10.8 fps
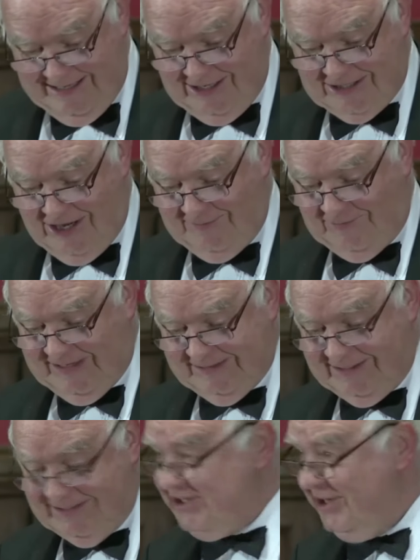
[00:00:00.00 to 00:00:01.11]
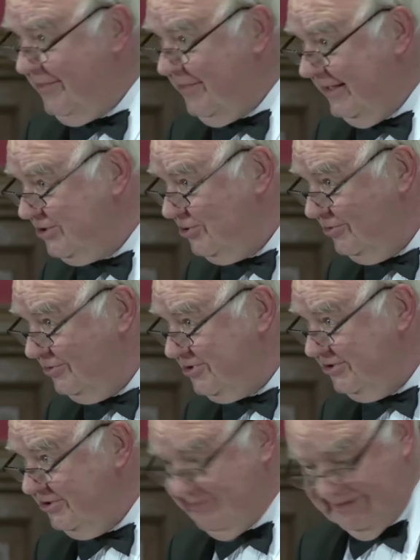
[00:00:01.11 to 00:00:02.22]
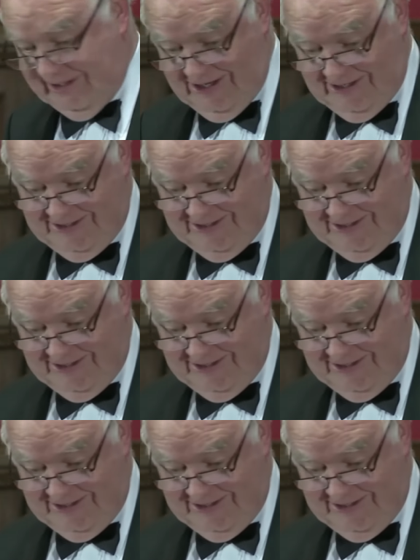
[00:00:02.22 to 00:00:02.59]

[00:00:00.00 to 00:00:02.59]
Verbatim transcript: in a conflict that has nothing at all to do with